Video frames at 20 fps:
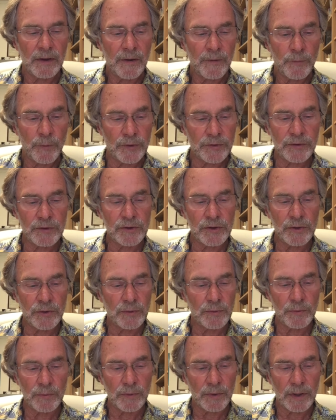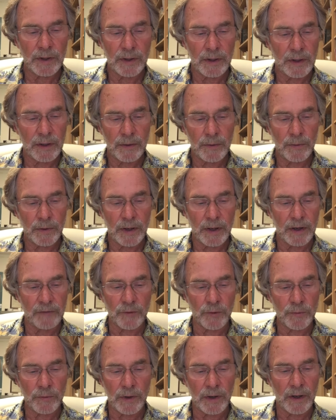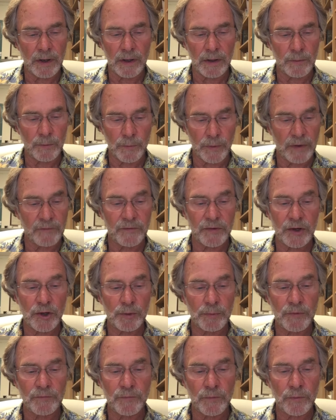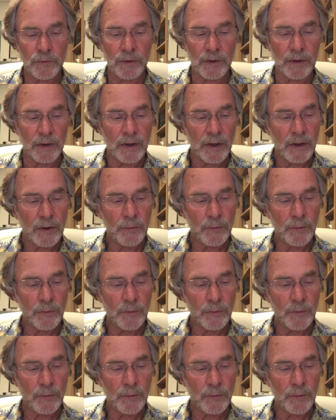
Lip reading: whether you were ever here before,